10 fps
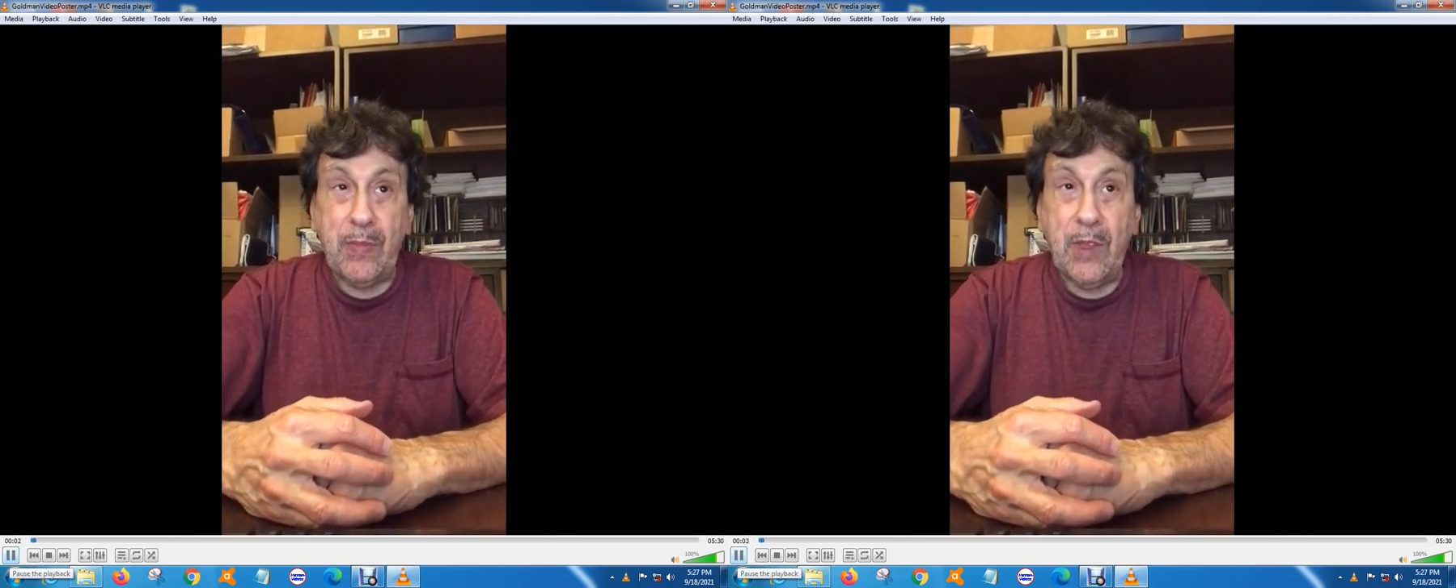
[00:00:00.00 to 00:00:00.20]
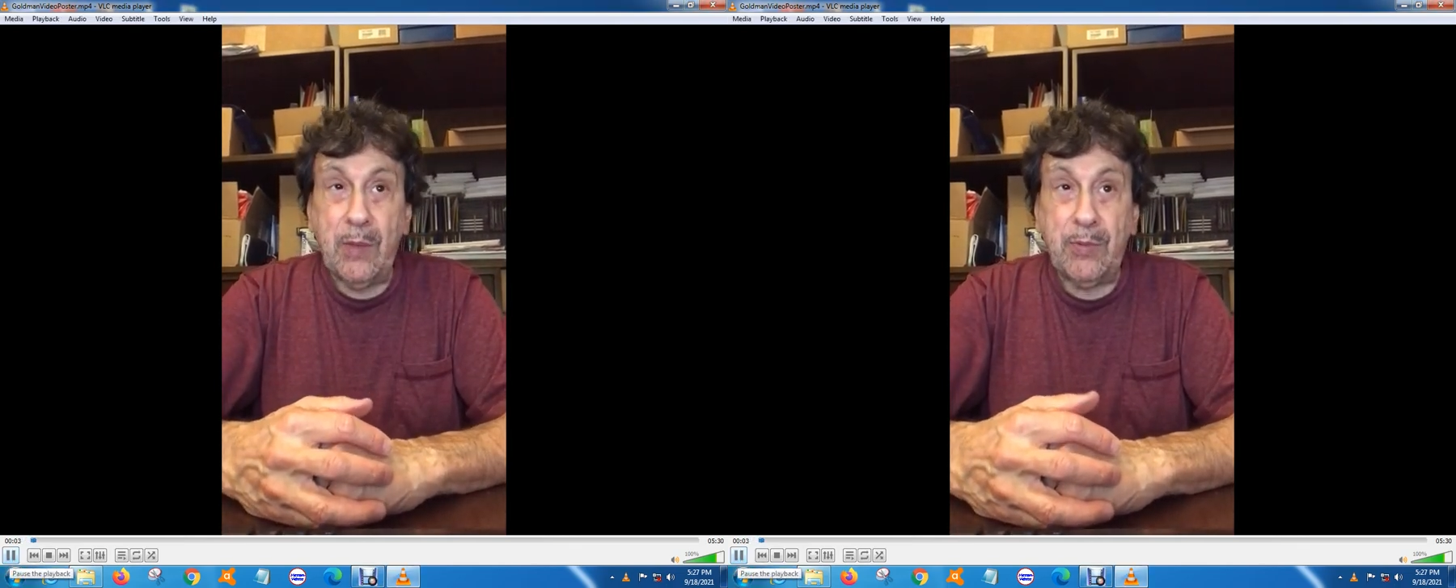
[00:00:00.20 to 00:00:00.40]

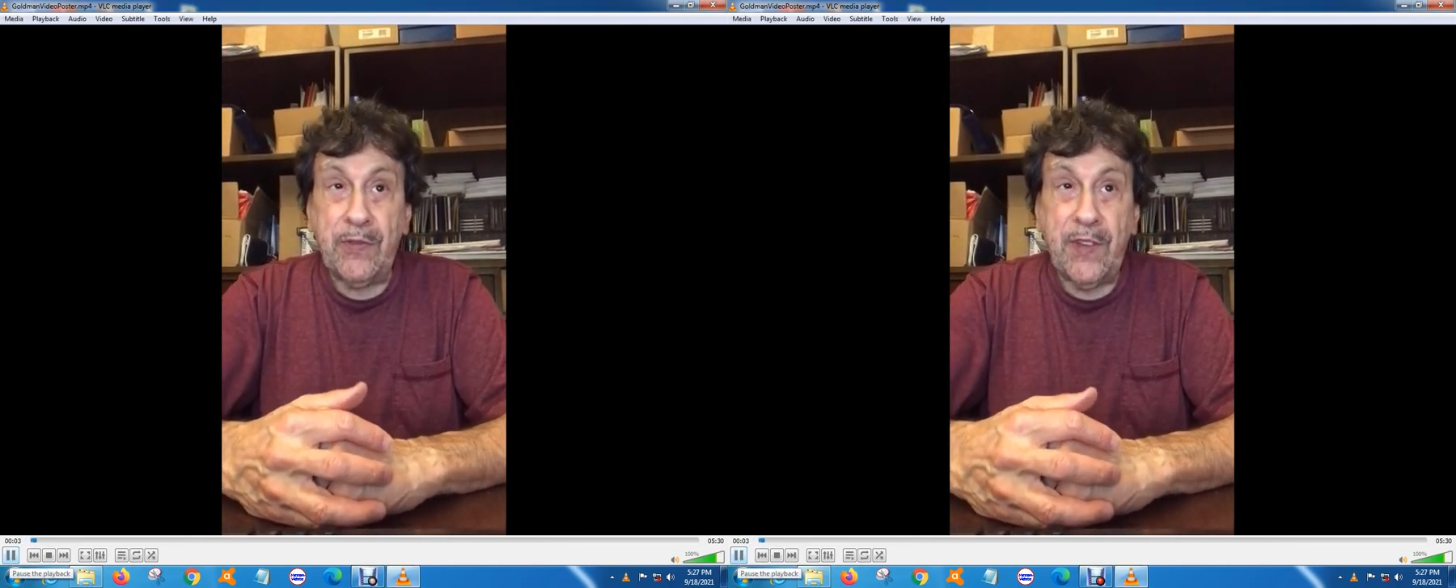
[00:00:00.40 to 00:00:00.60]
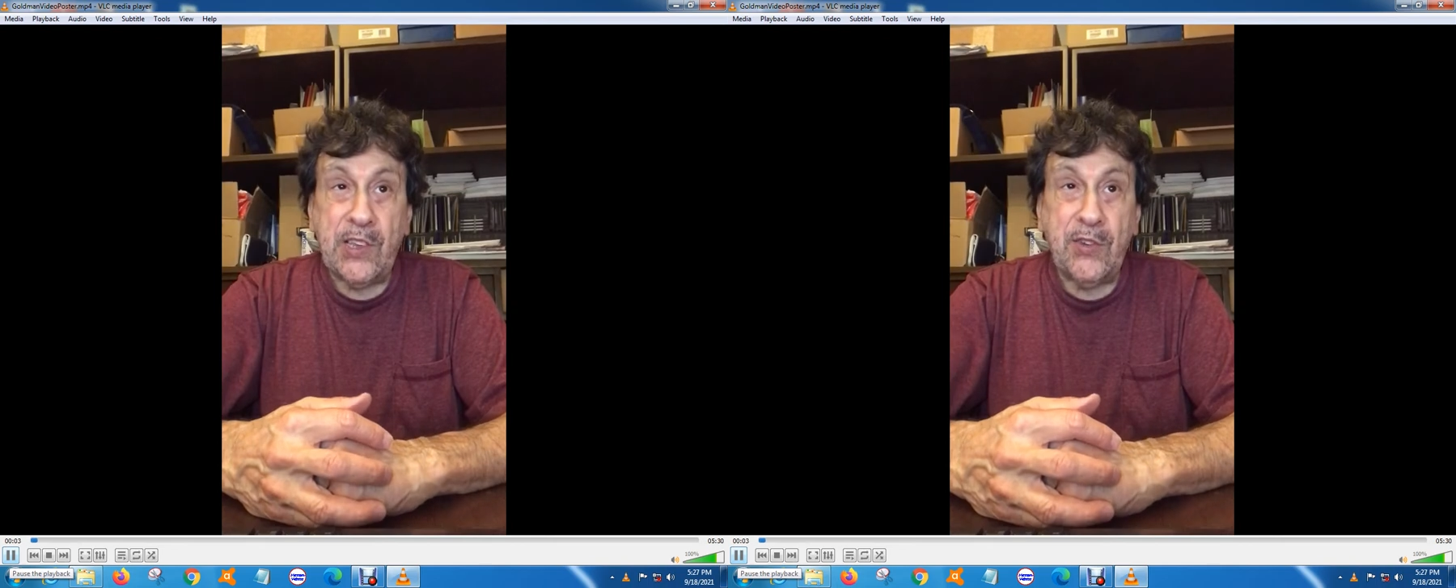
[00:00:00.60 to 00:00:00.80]
a
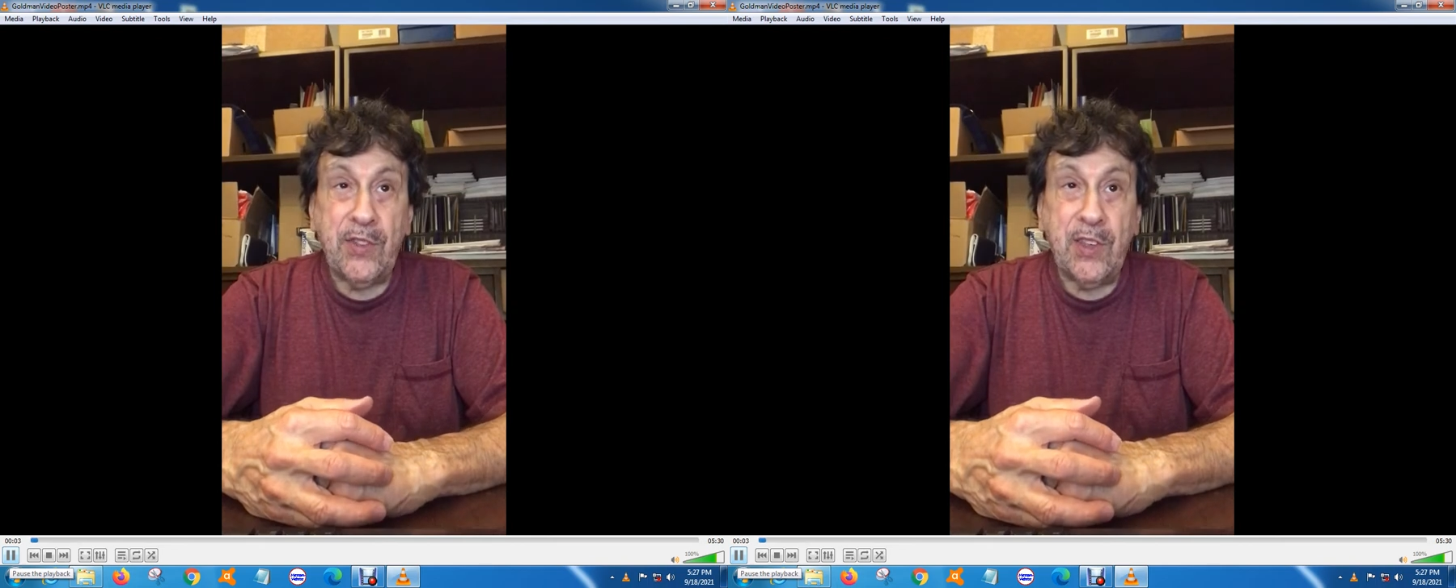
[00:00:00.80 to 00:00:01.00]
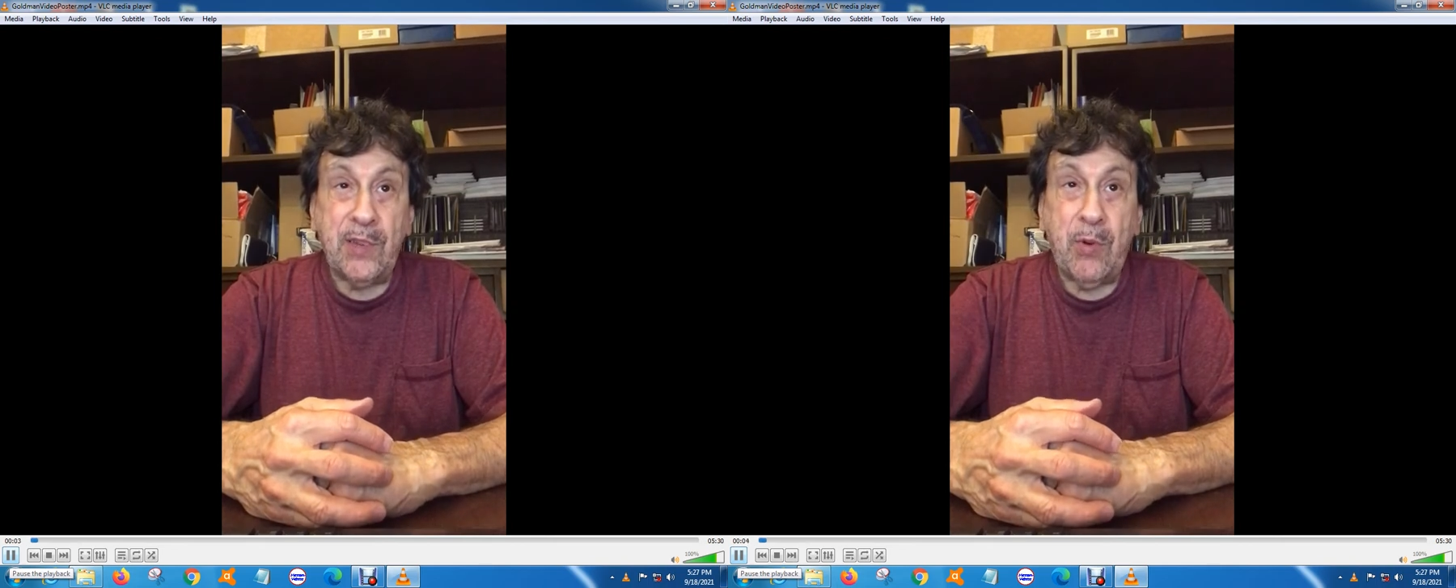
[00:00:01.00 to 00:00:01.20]
professor in
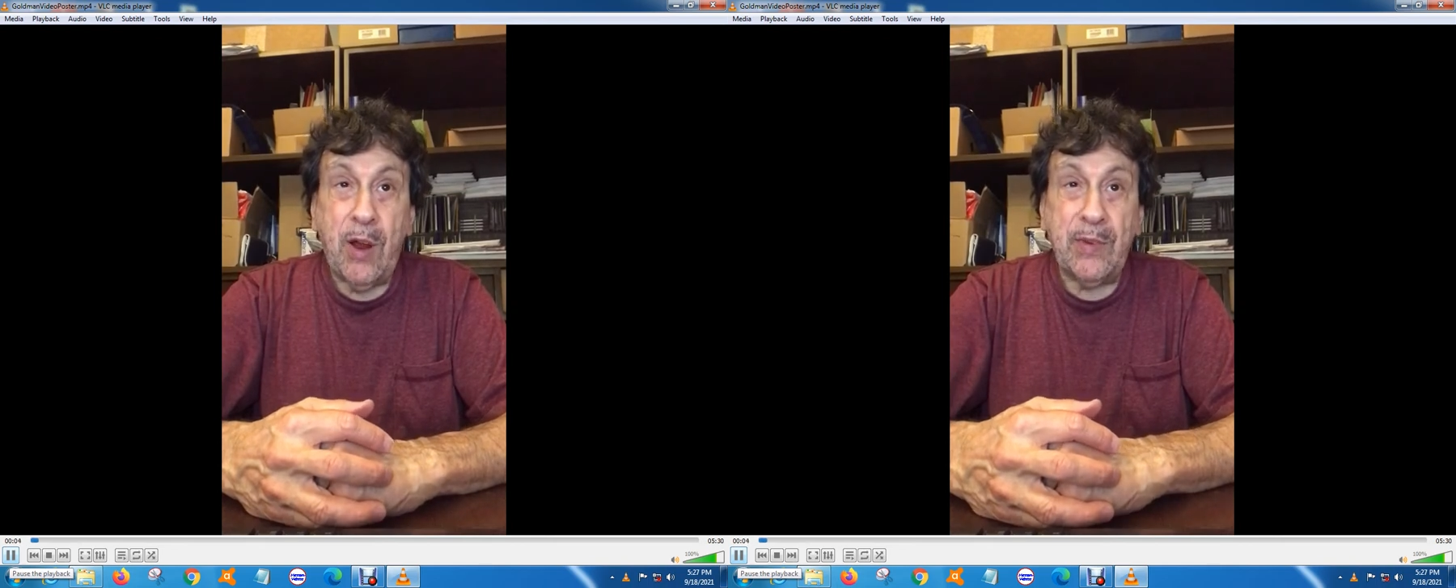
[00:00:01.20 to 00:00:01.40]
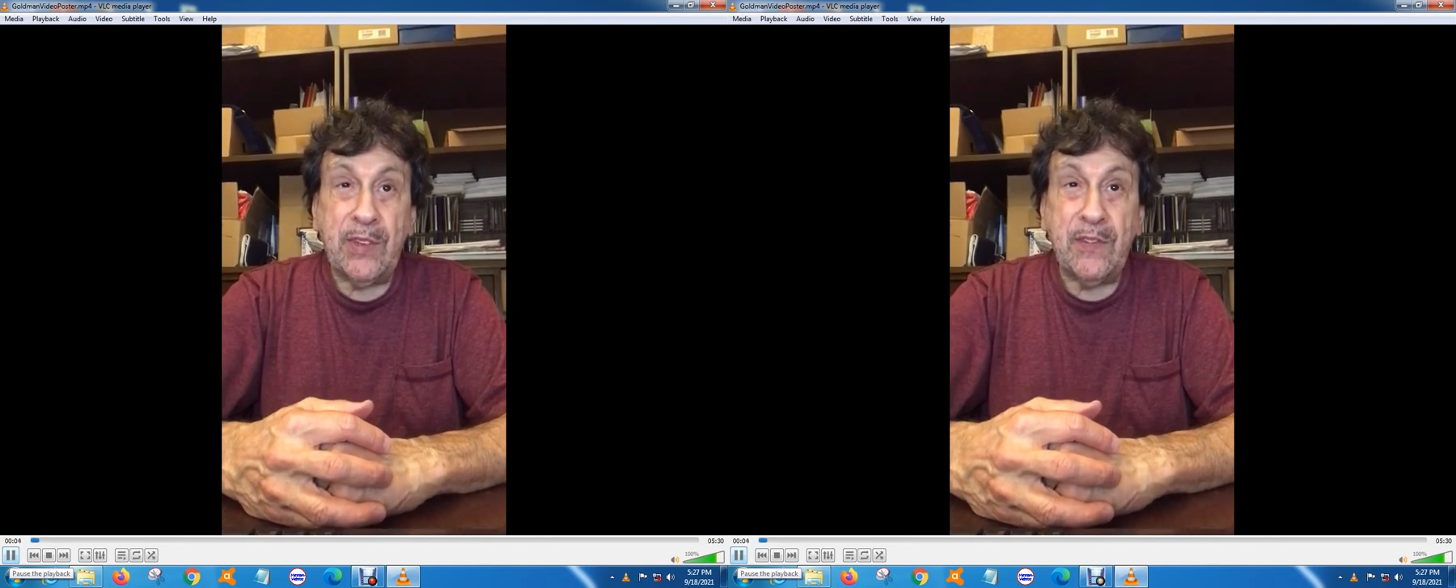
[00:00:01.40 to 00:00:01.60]
the Department